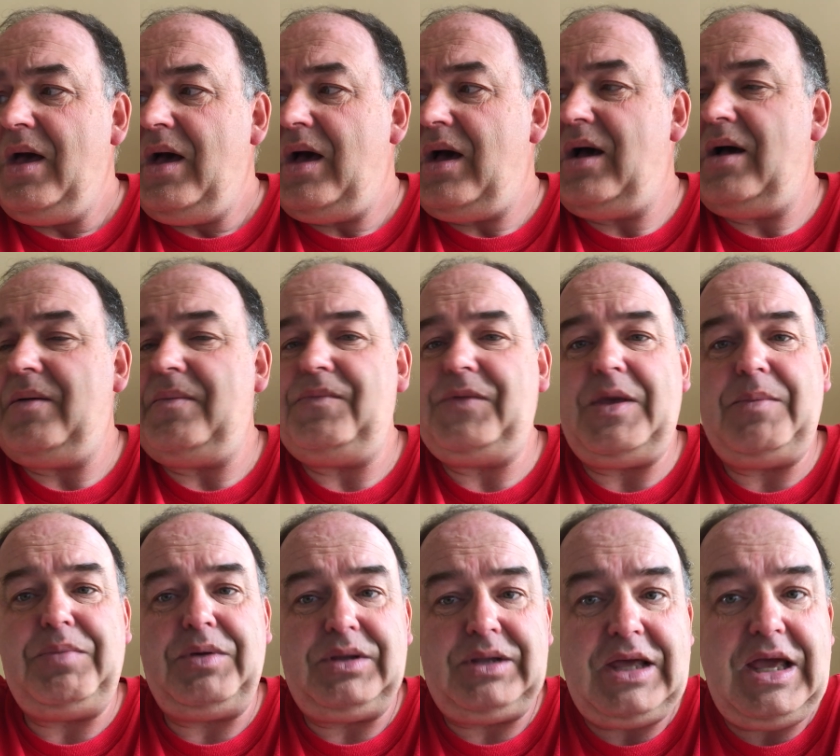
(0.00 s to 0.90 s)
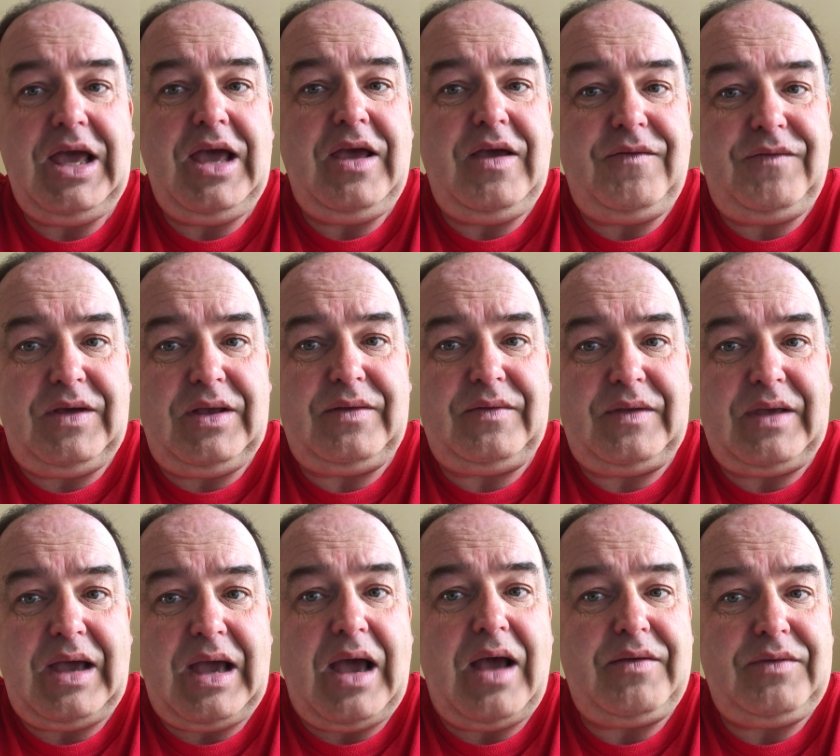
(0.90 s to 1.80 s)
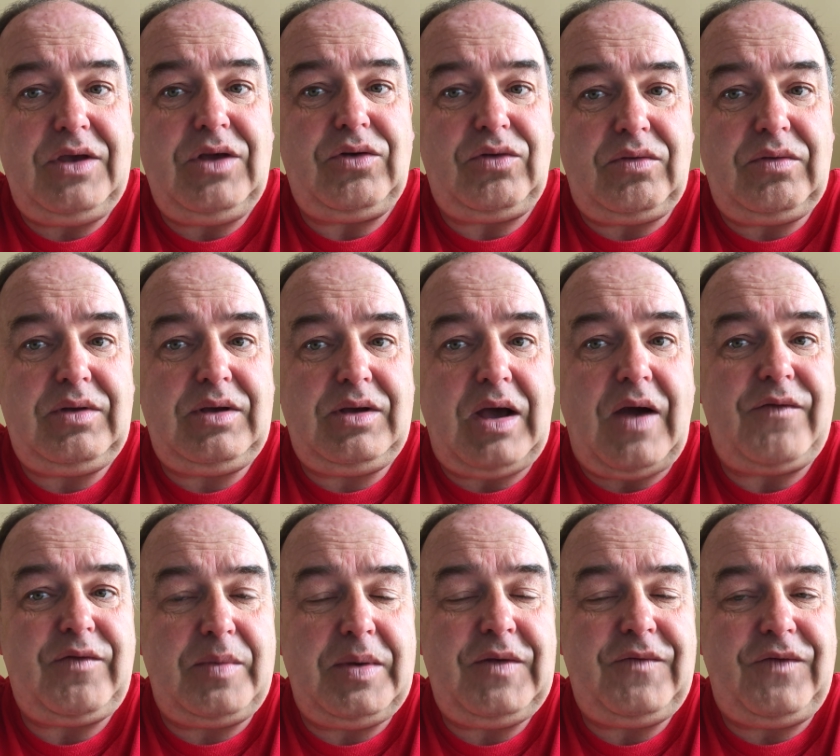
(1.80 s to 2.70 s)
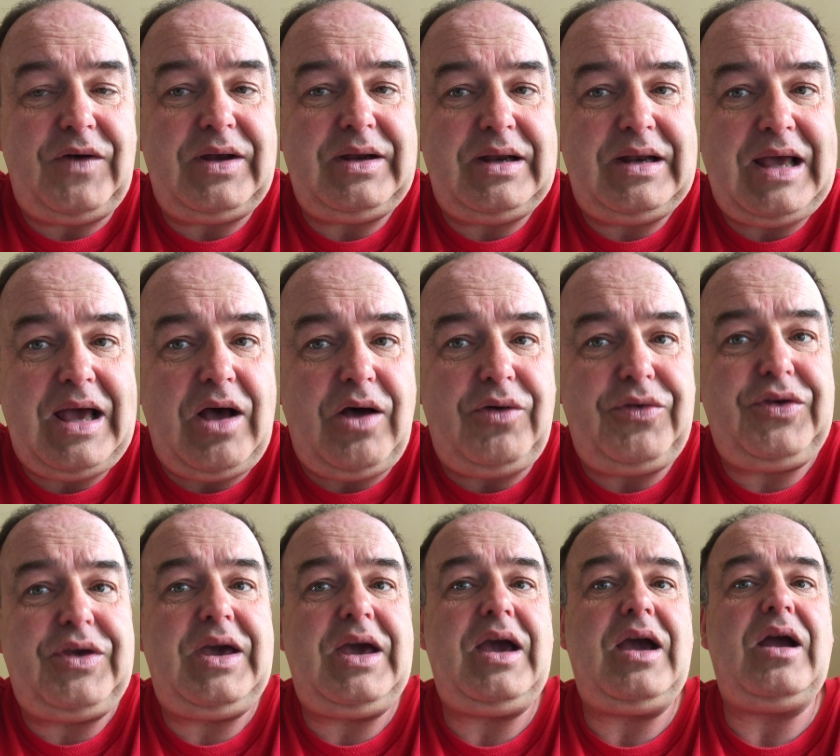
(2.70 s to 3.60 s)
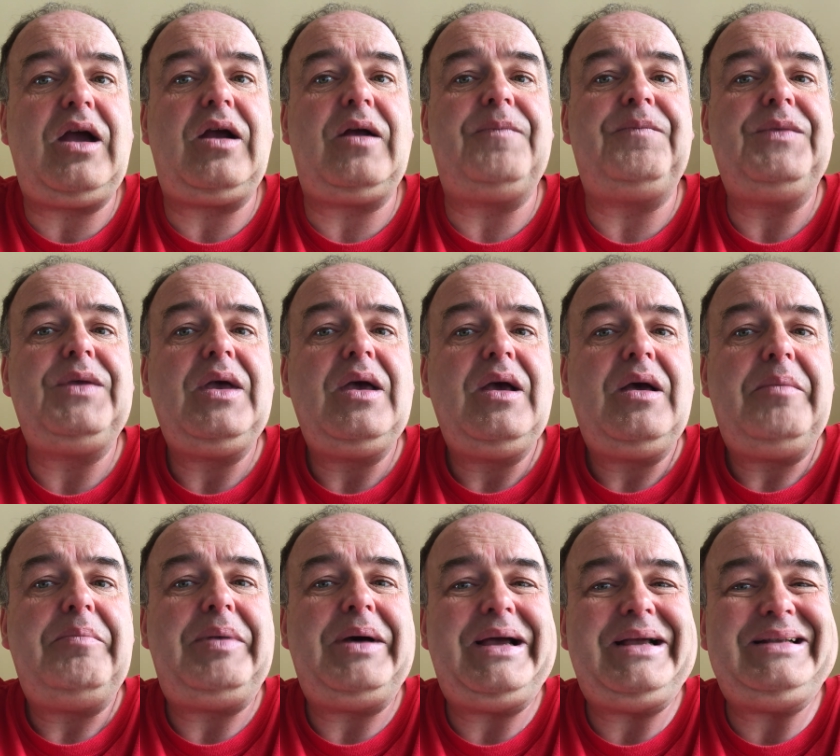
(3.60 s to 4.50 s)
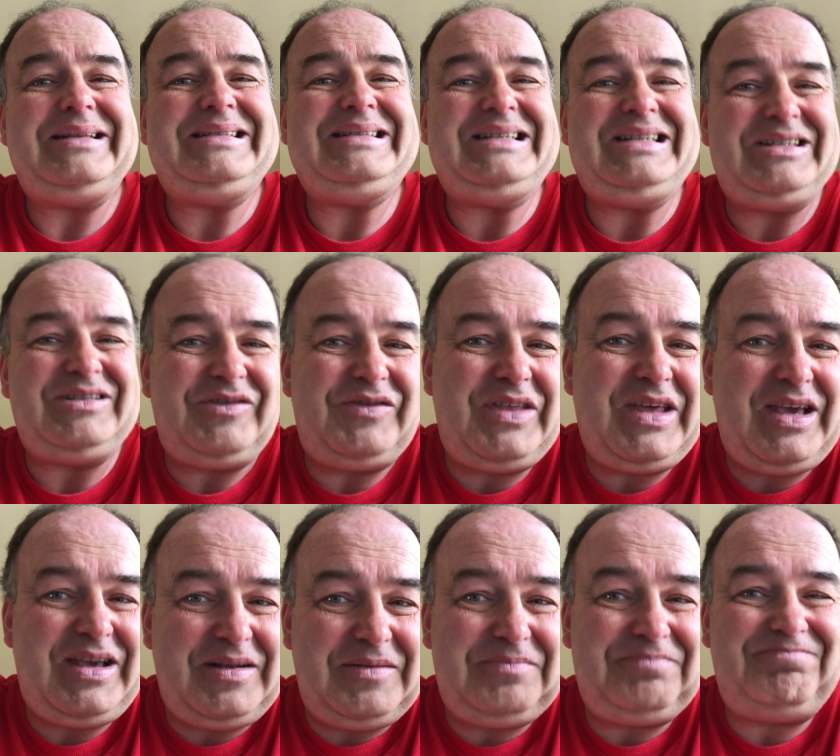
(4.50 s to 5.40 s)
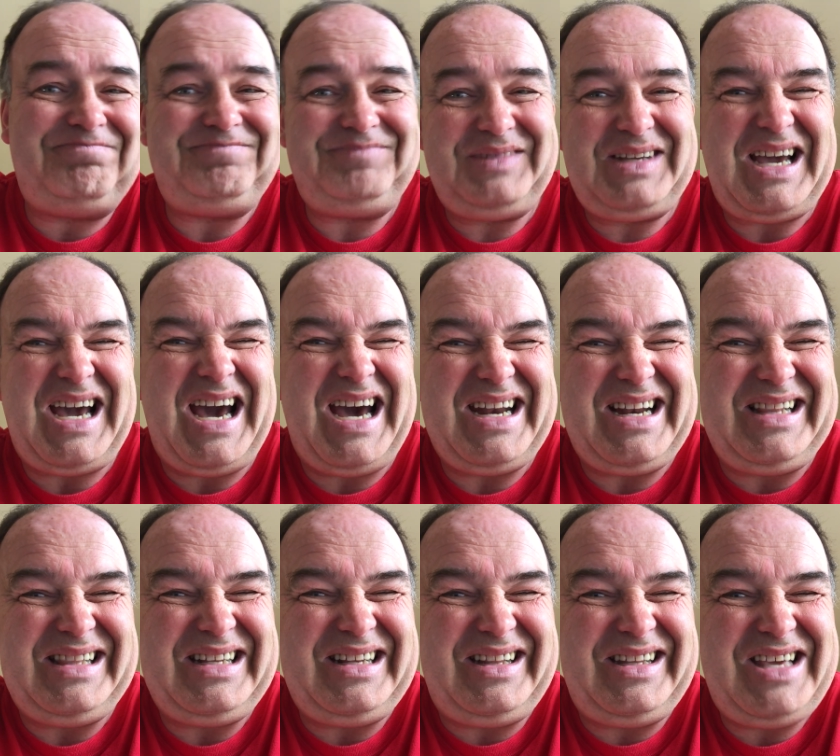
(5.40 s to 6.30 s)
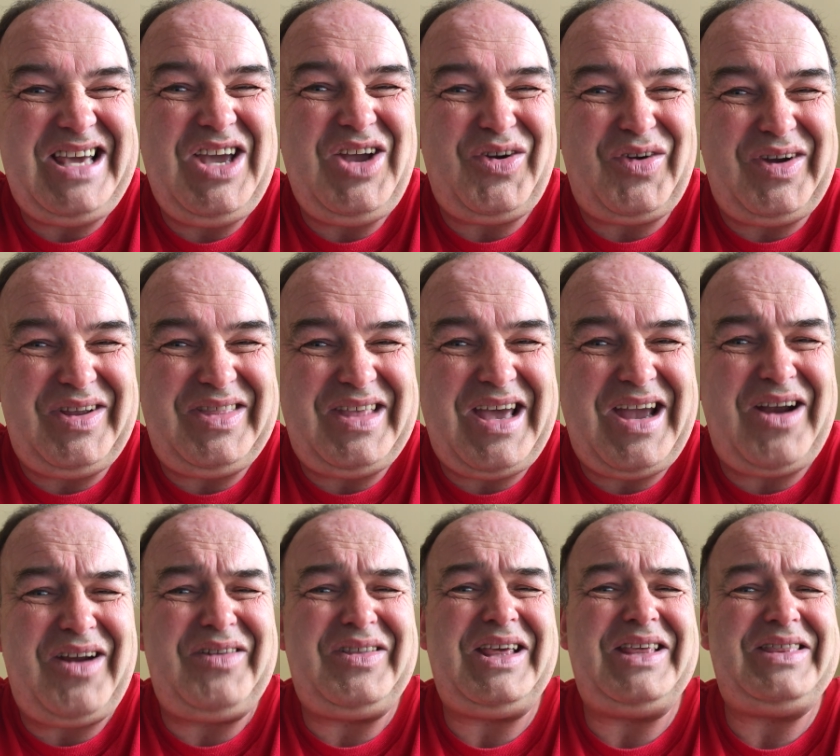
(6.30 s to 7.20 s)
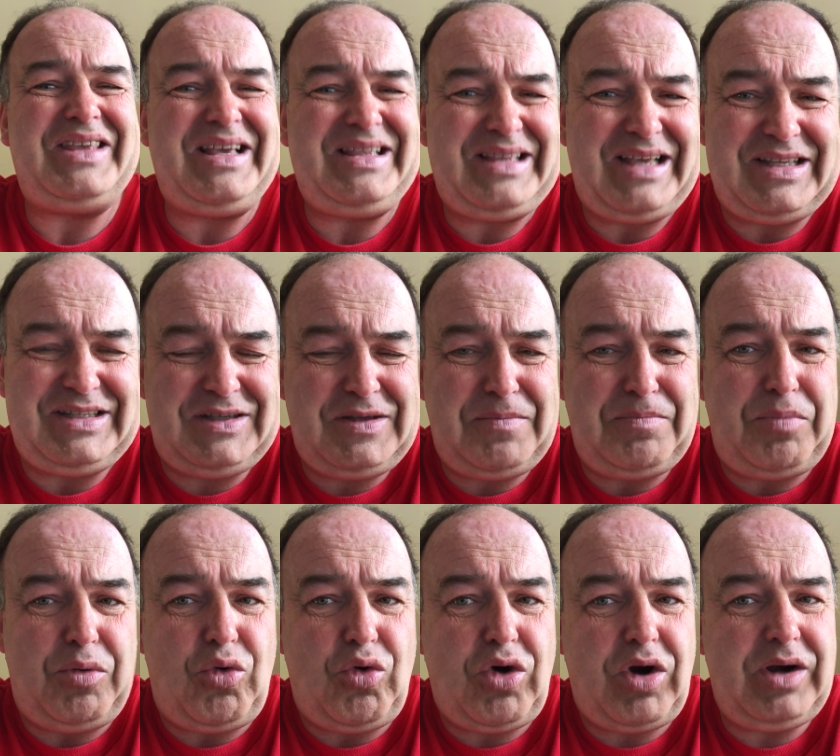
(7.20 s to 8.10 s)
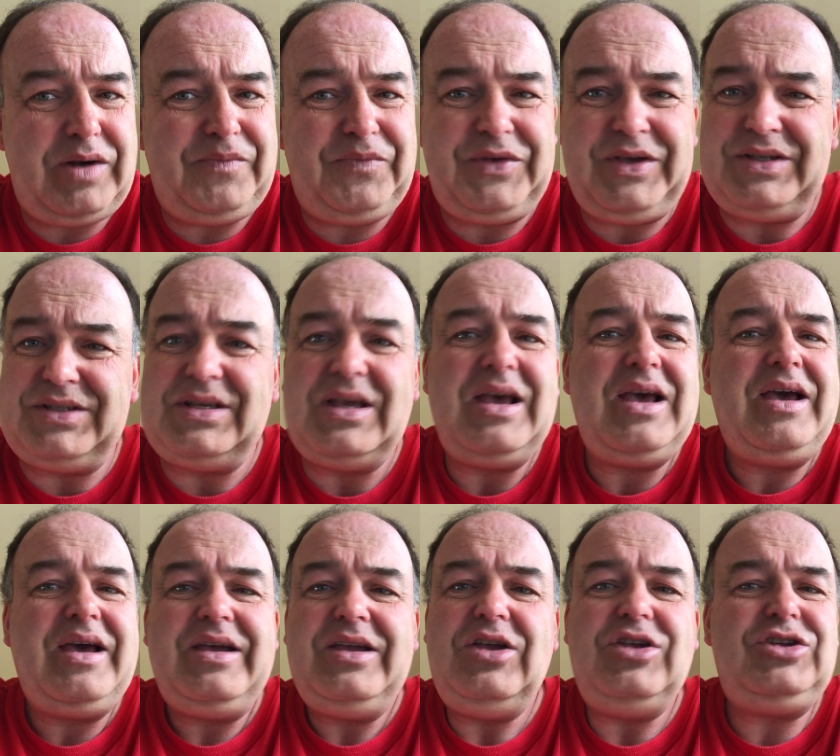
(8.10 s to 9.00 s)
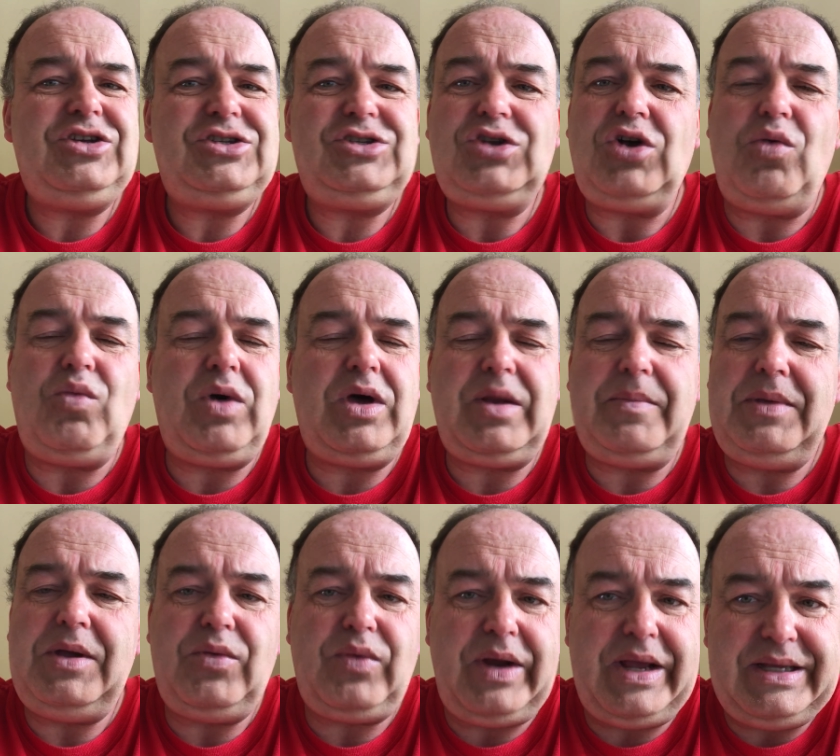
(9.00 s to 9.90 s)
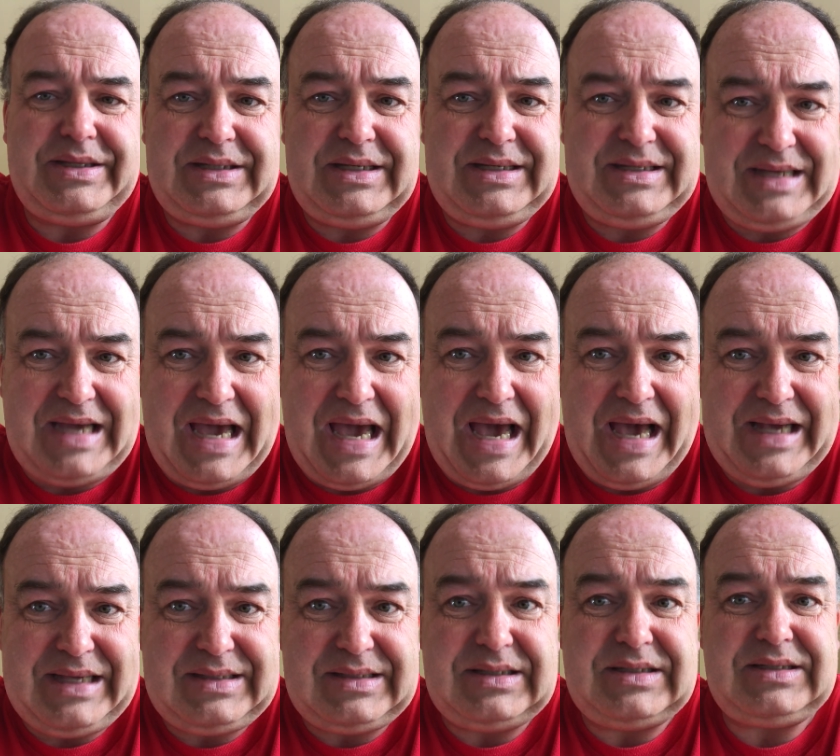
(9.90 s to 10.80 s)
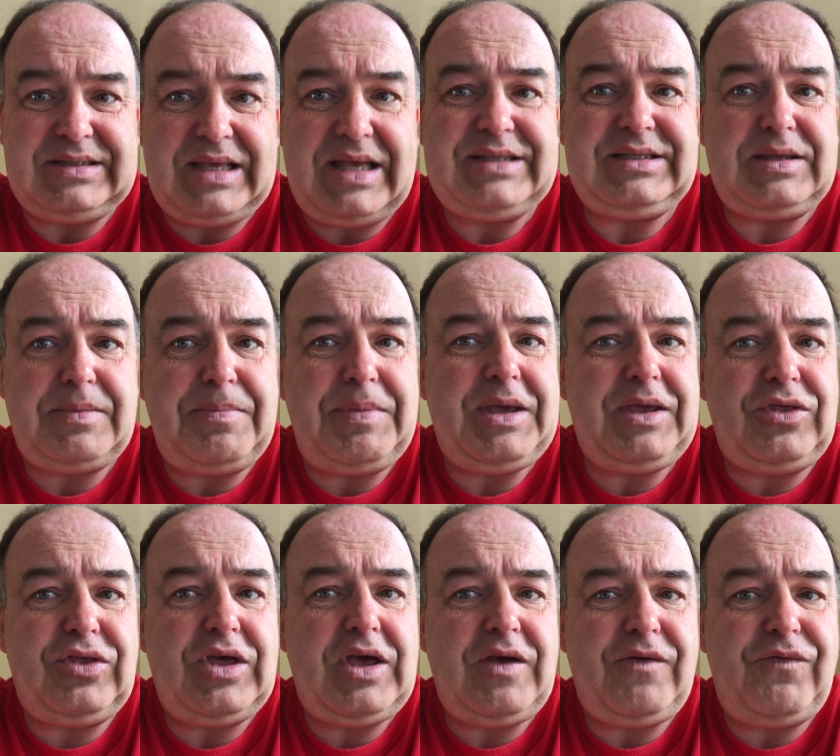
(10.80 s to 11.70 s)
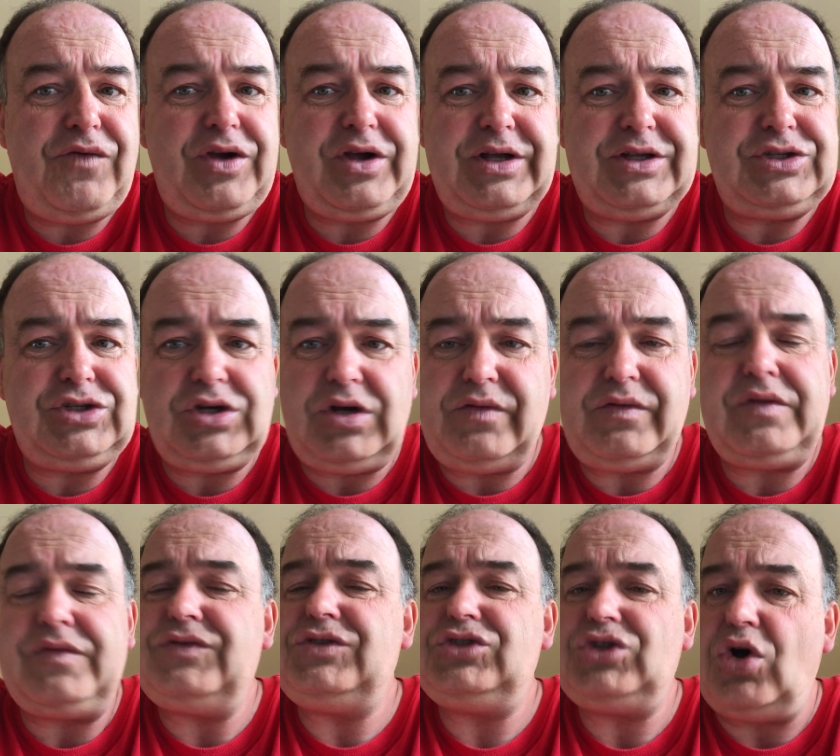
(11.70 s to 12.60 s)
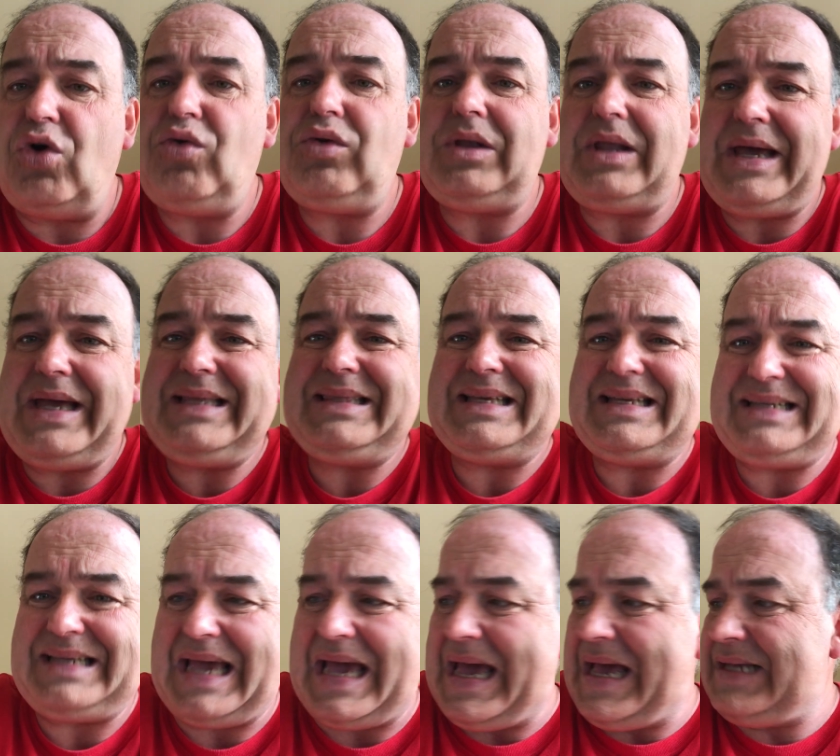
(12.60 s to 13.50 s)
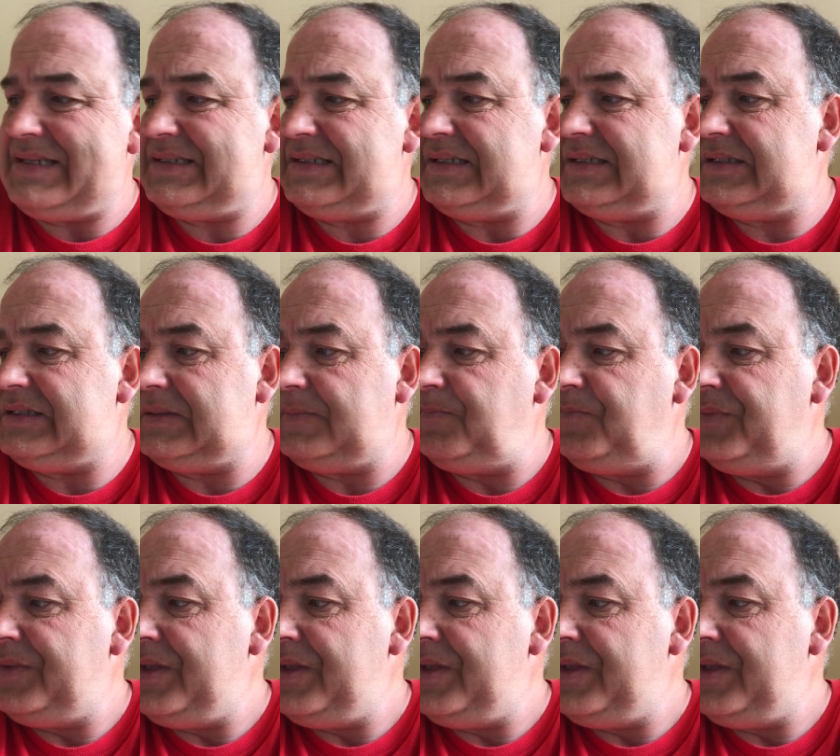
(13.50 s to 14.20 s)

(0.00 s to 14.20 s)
Um, they believe in uh, you know government funded health care, but you know if they can cut a little here and there, they think that's important because you just don't want to be raising taxes. That's a big thing for conservatives. Don't like the taxes.